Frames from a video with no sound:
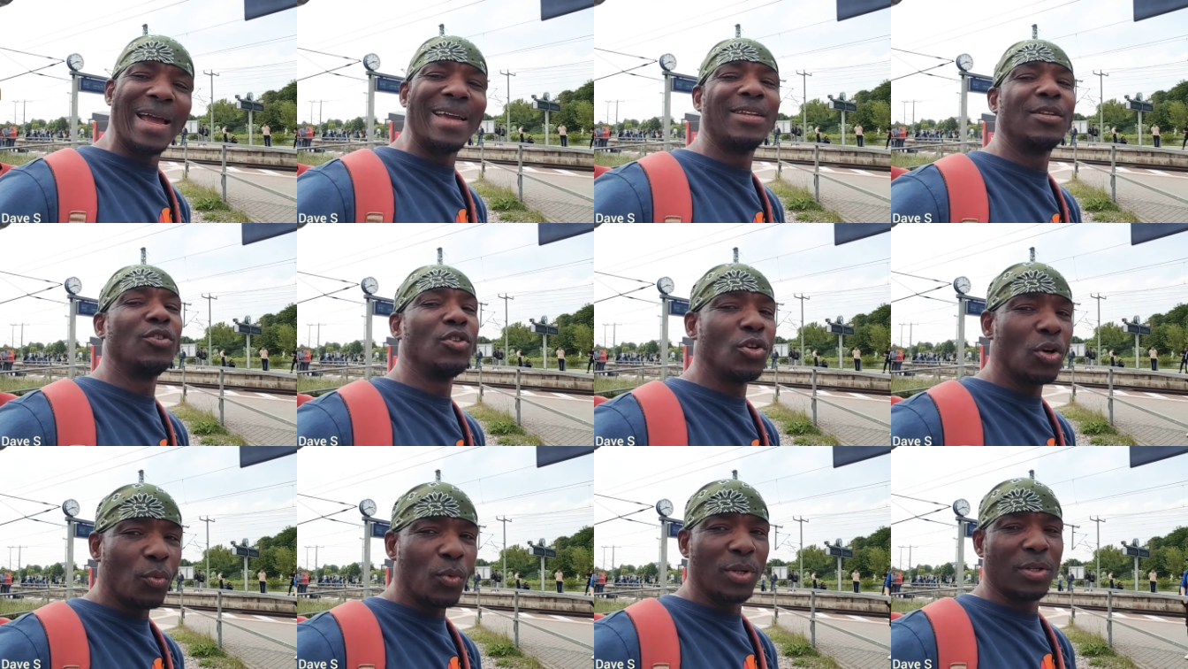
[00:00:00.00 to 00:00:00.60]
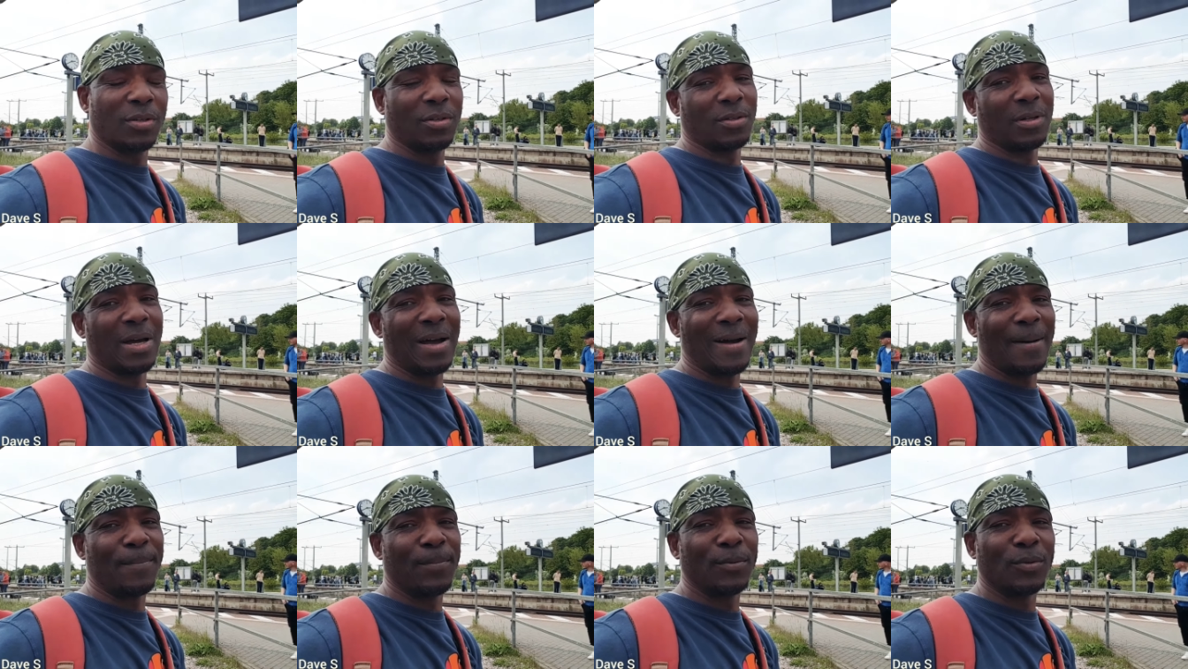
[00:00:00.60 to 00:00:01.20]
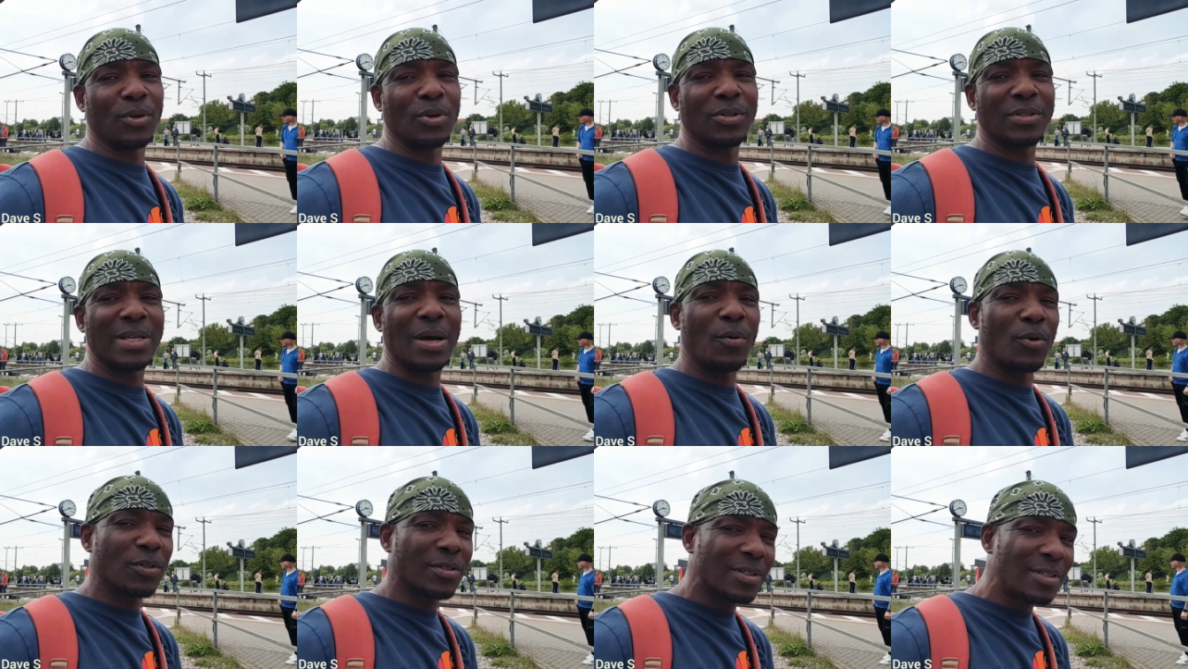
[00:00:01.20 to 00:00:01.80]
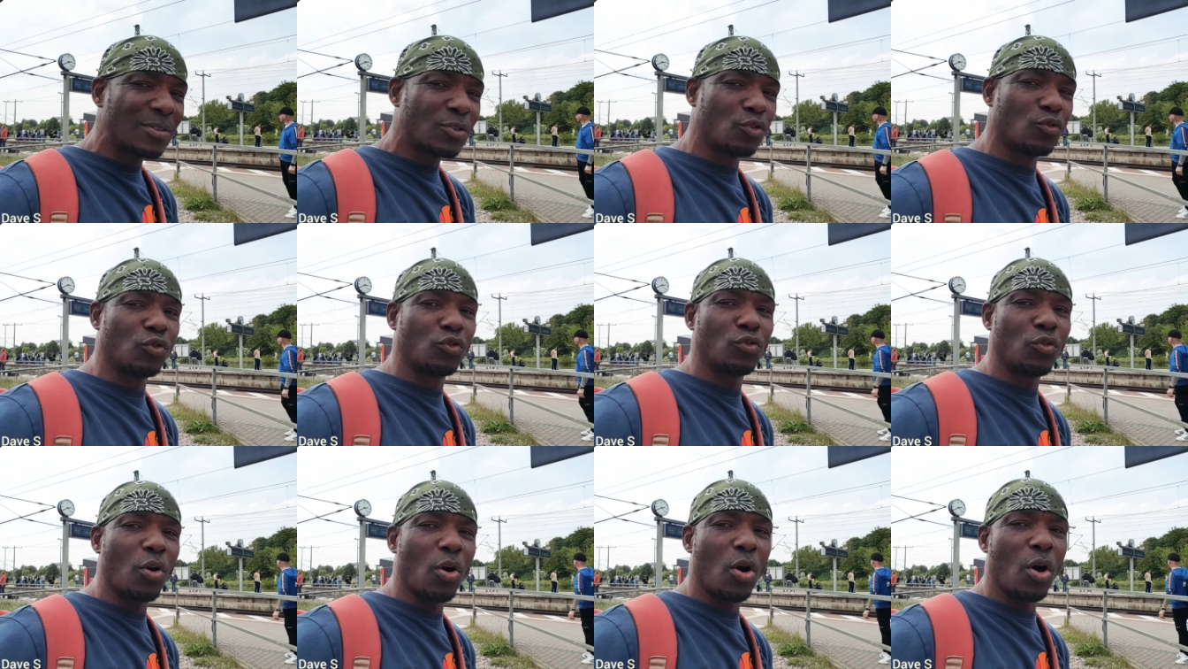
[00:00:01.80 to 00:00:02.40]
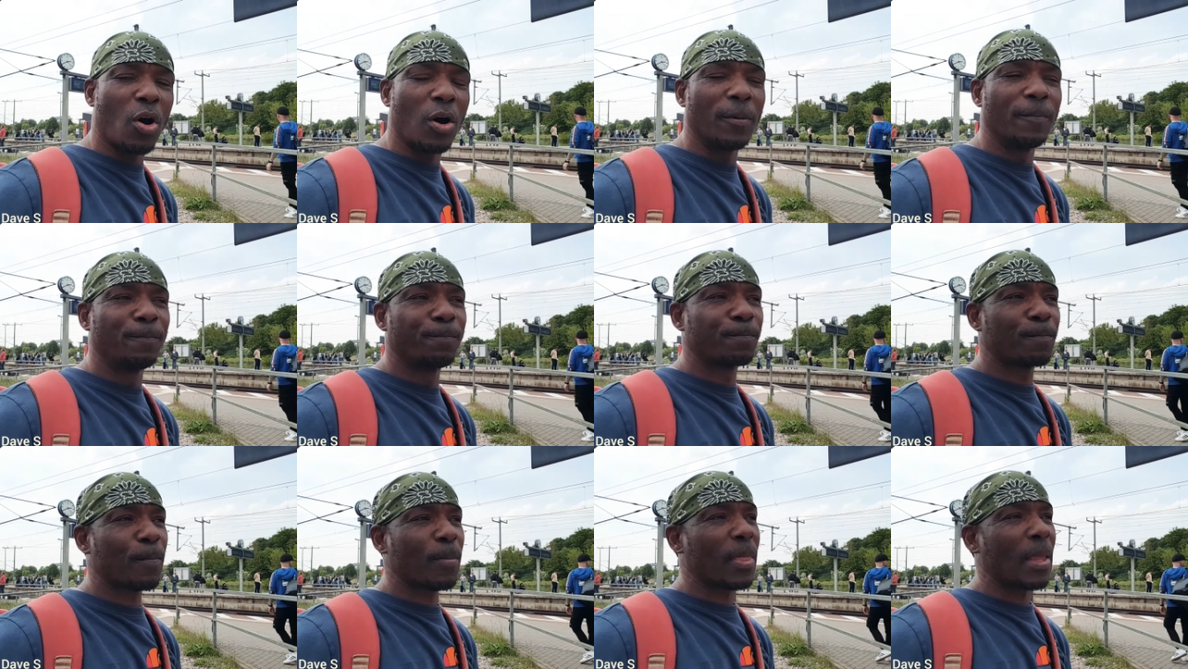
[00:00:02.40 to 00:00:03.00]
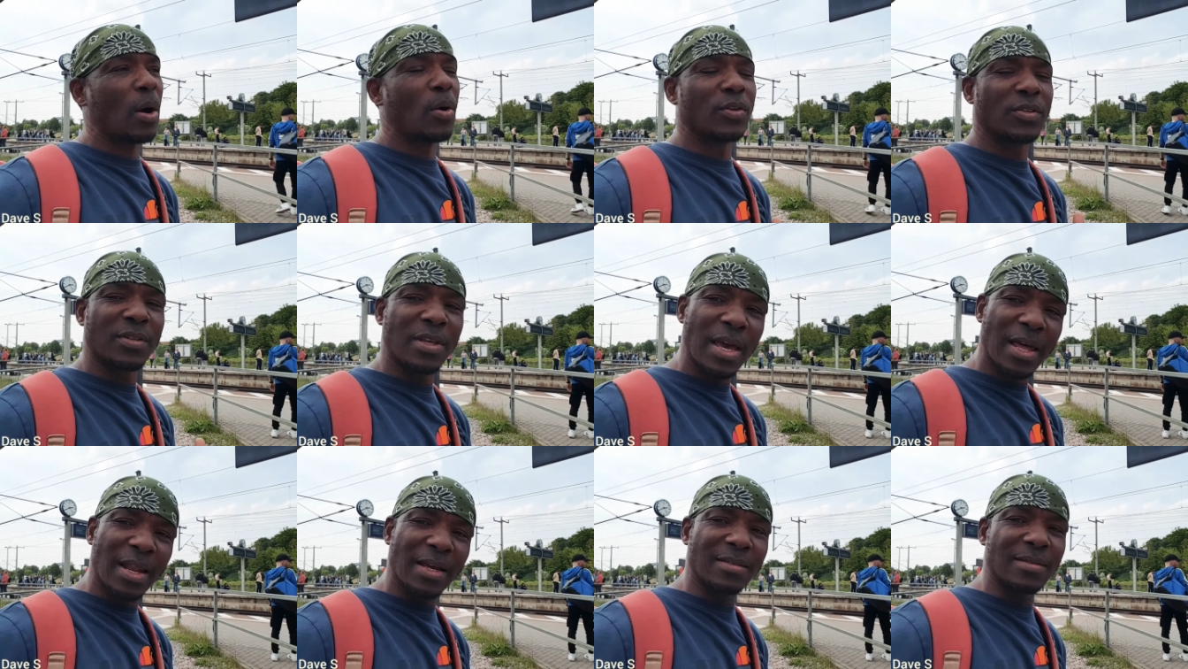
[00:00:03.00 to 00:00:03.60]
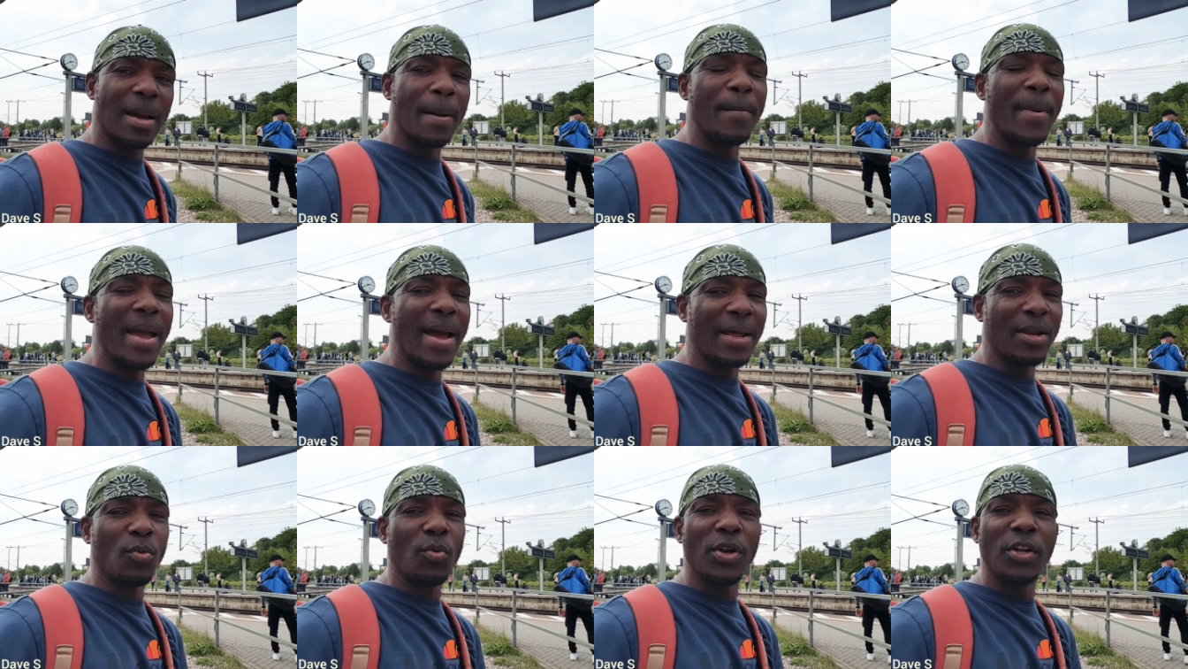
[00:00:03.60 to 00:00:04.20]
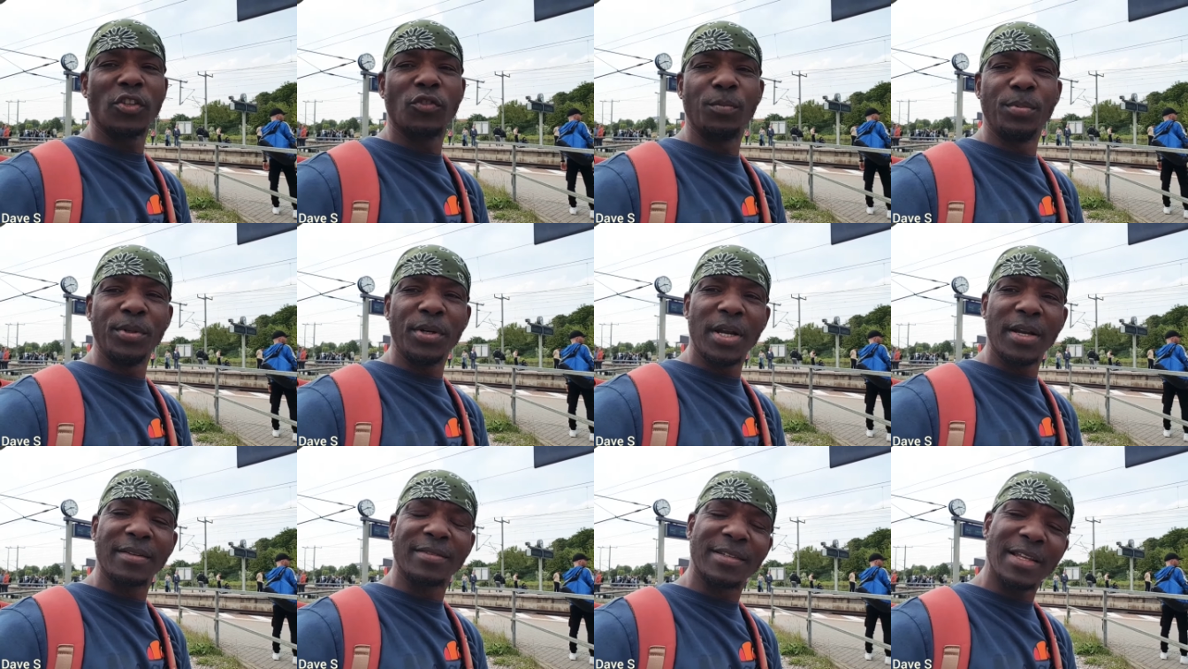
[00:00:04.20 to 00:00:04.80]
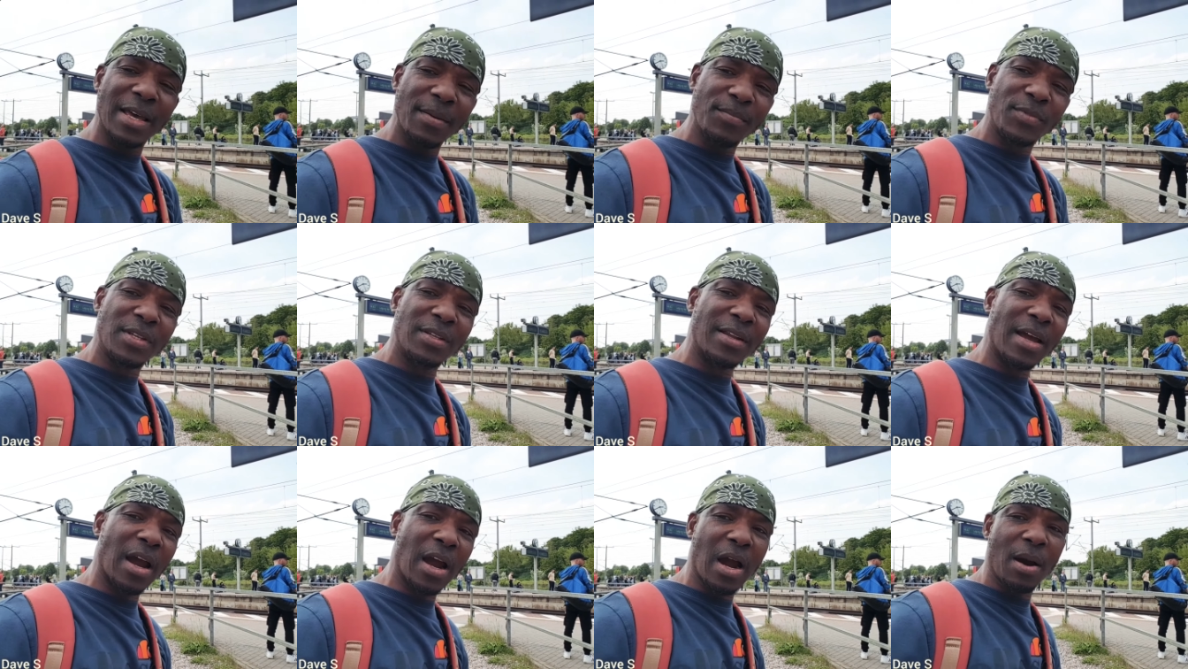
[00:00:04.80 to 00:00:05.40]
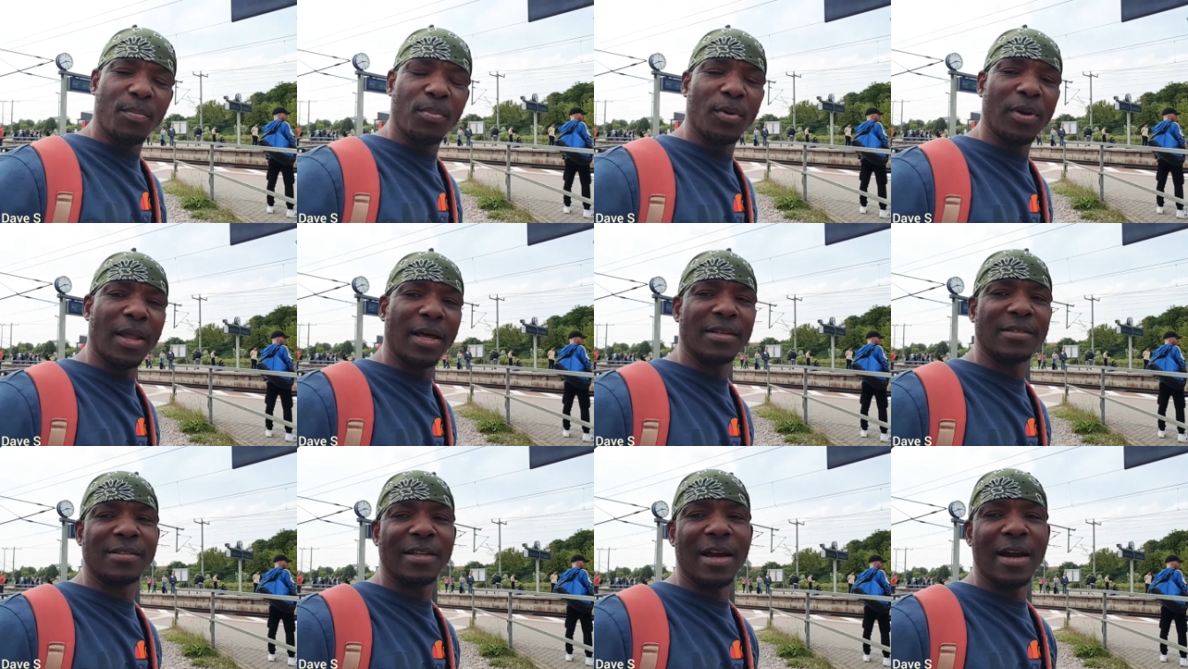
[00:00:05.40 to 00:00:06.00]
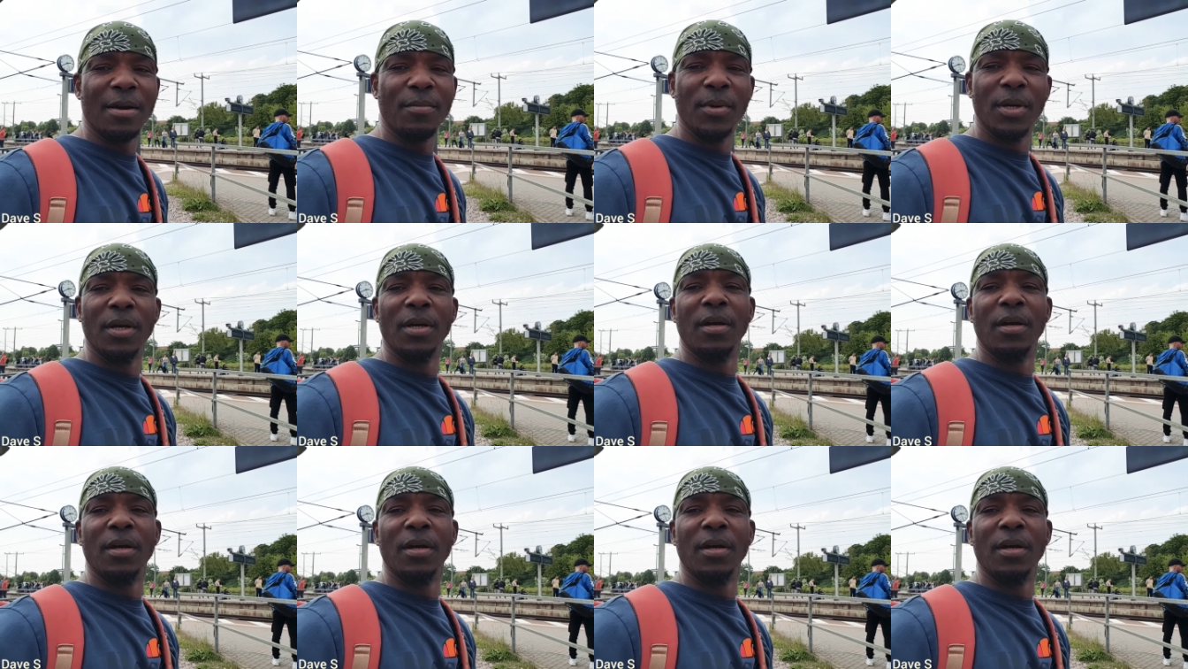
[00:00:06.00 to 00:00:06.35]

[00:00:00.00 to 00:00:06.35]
I knew it's gonna happen because I wasn't too sure. I was scared. I said, man, I don't want to experience the same thing that happened last time.